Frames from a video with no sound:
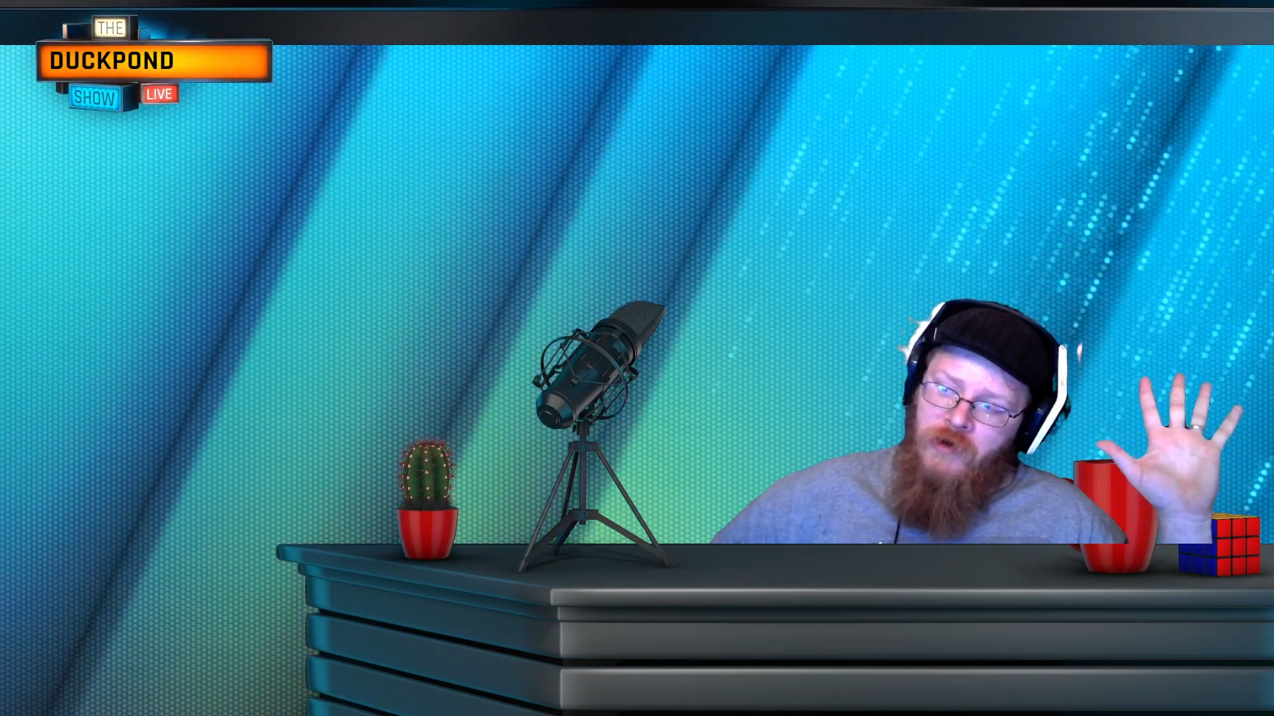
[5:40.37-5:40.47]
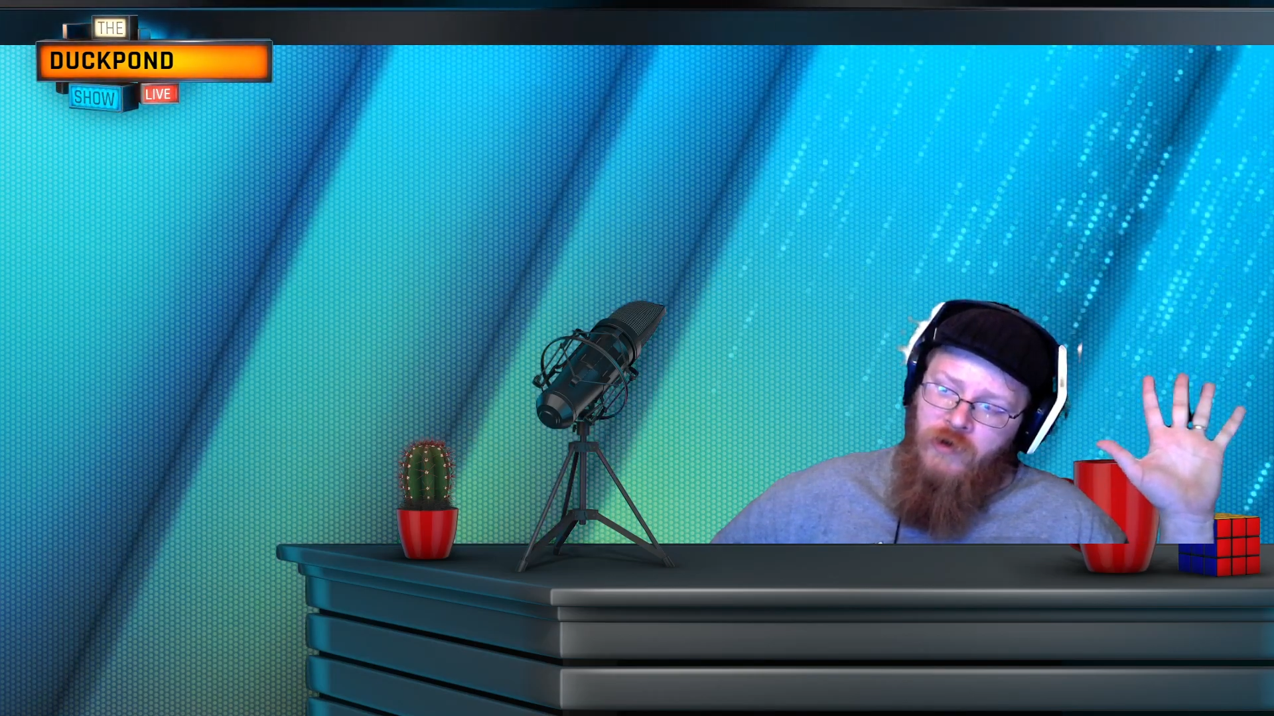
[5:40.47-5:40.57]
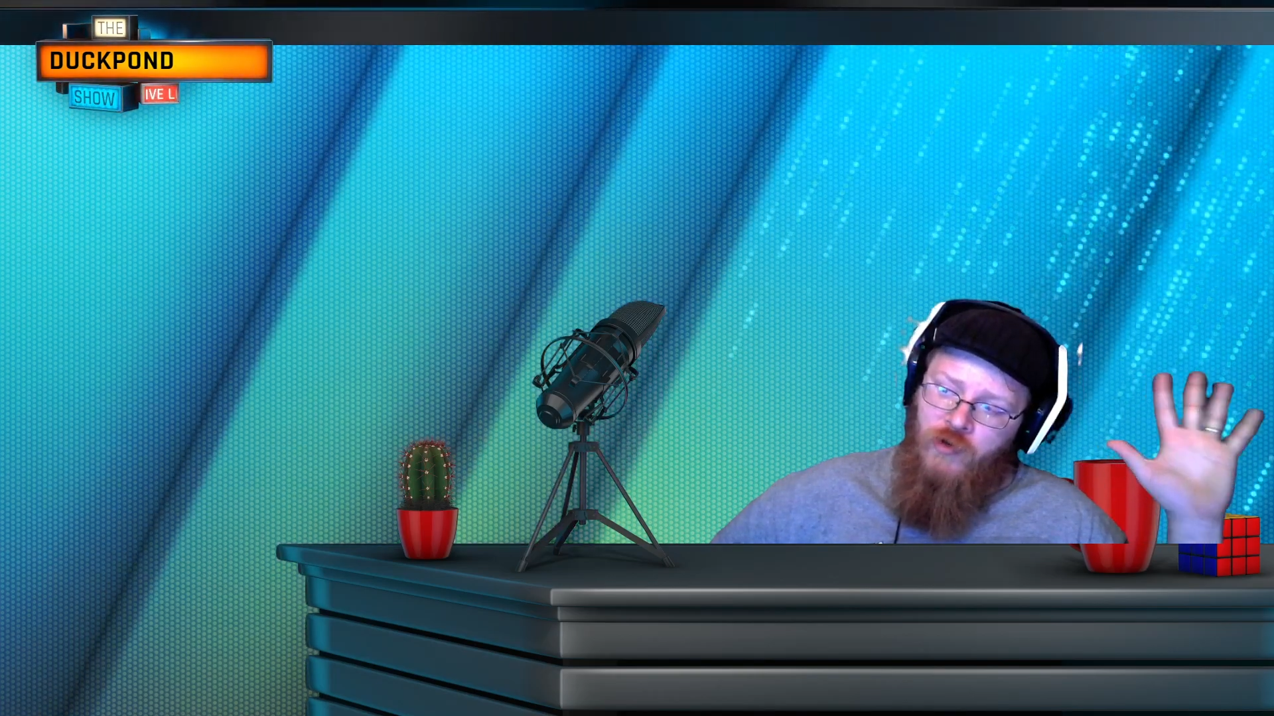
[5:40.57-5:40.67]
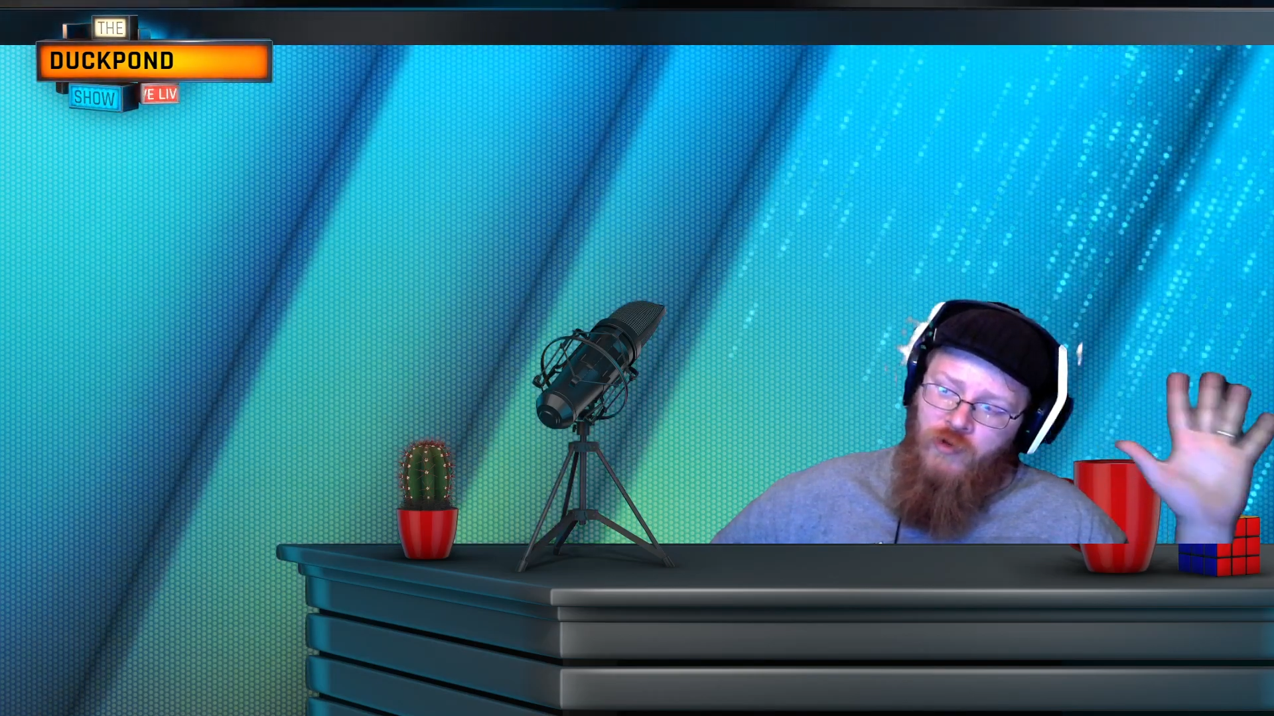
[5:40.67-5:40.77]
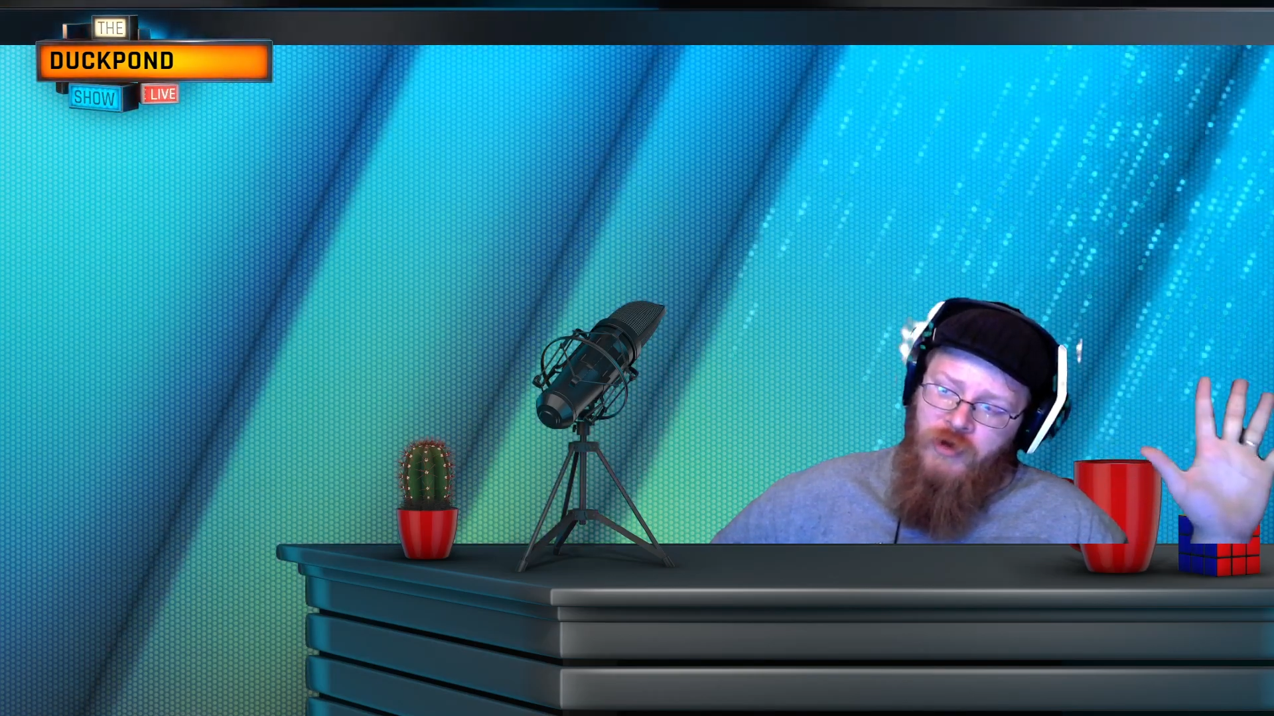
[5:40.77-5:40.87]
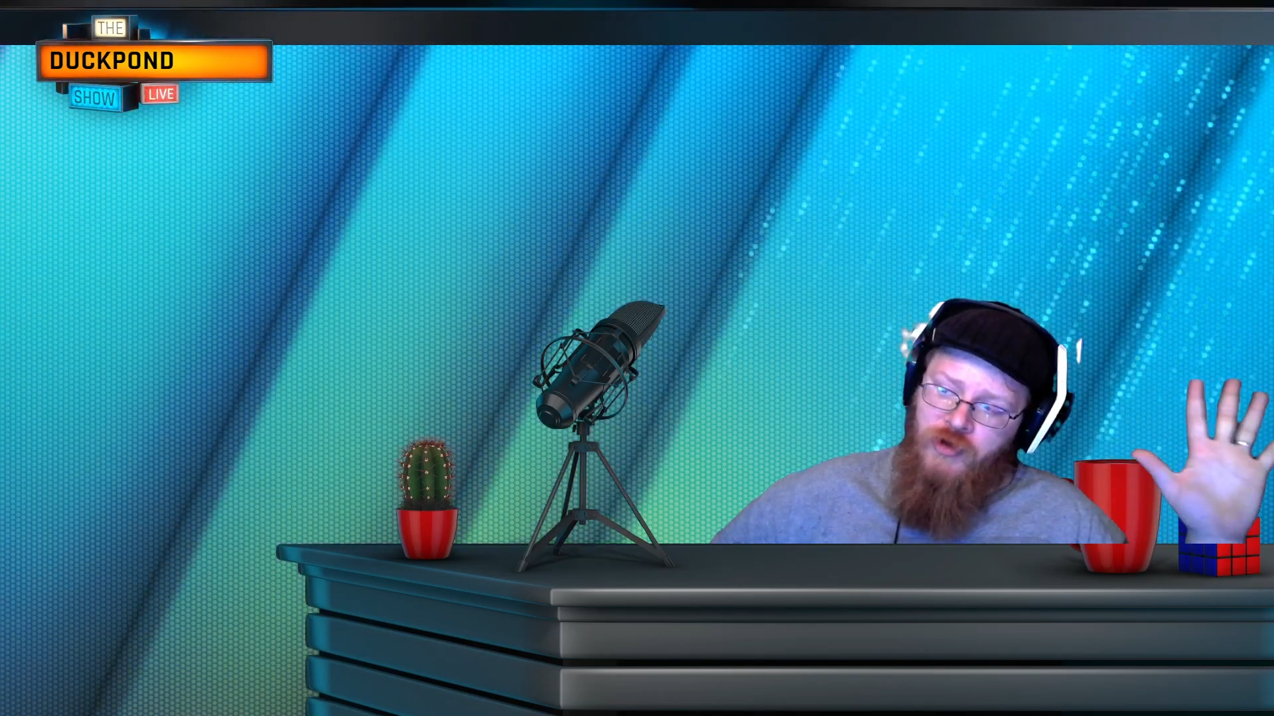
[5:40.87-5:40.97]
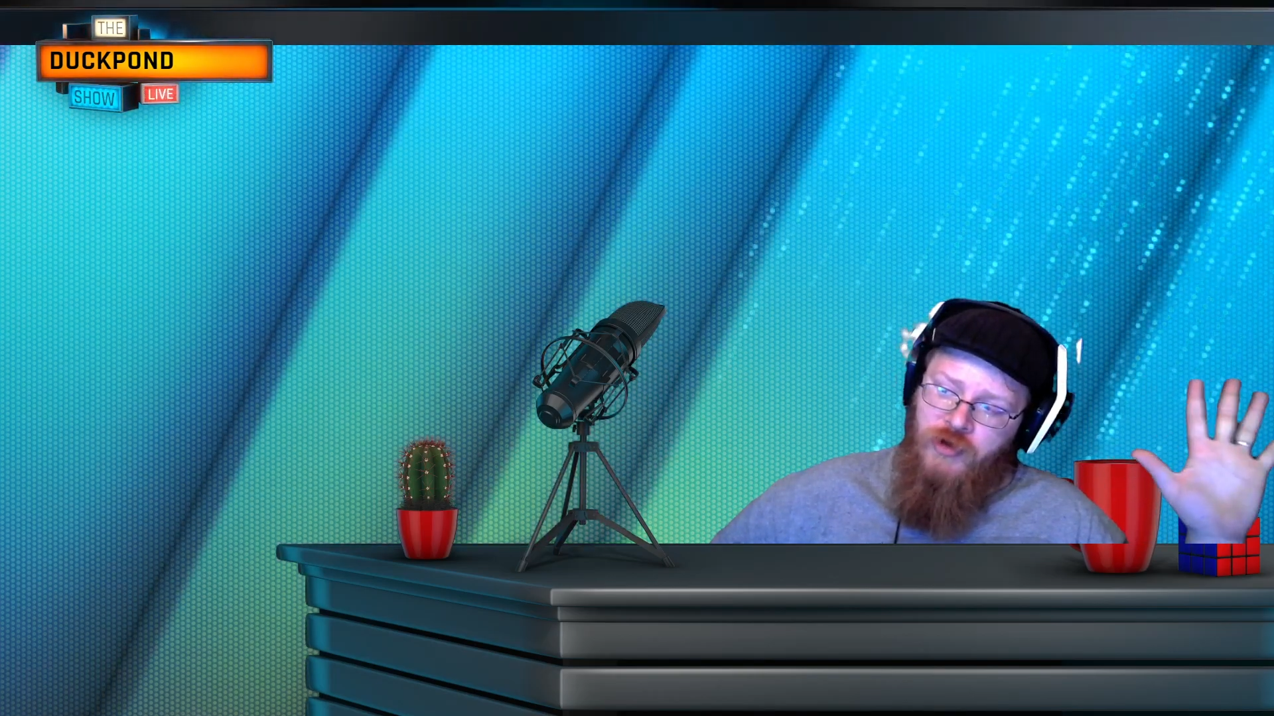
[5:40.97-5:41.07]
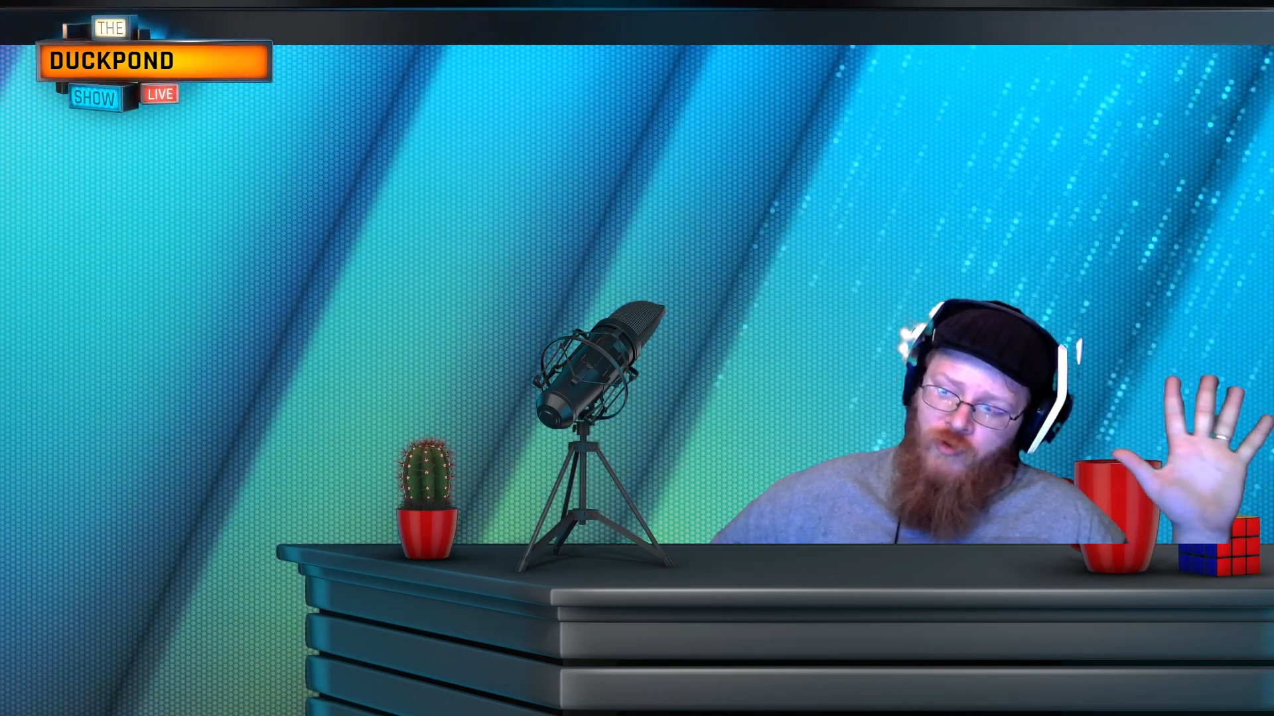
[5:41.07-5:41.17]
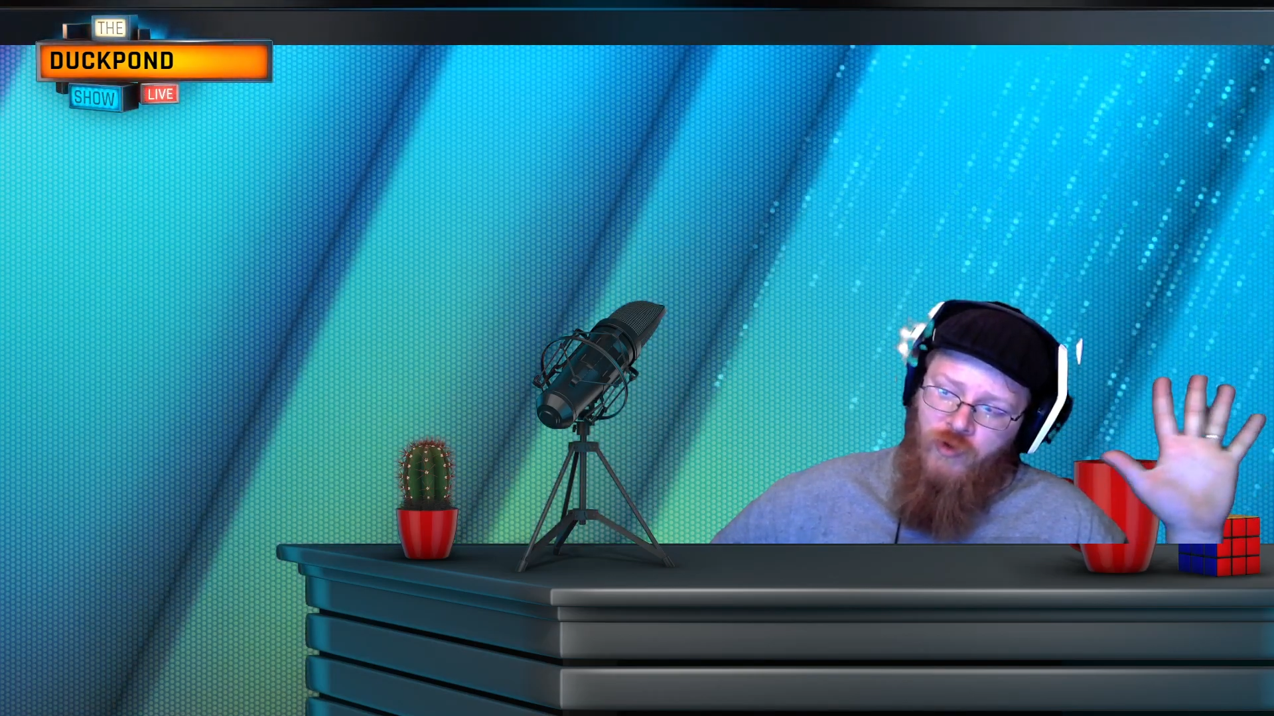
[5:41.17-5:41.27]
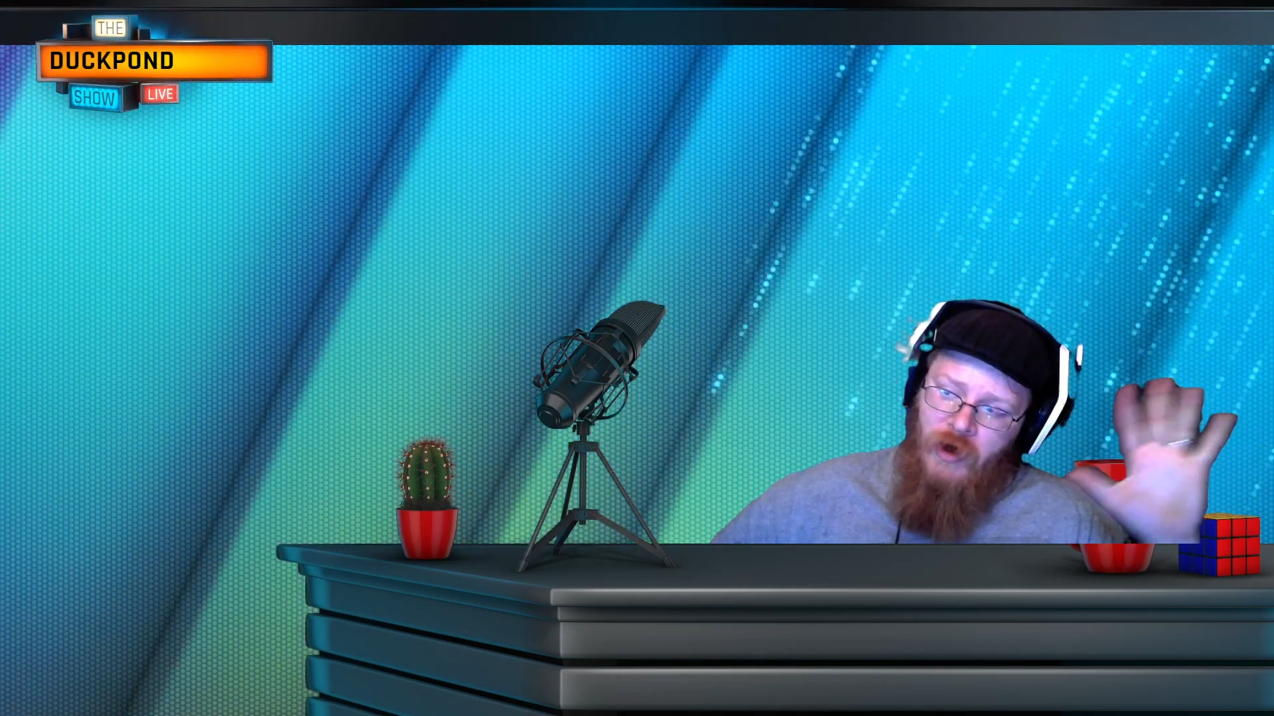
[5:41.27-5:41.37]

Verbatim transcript: increase your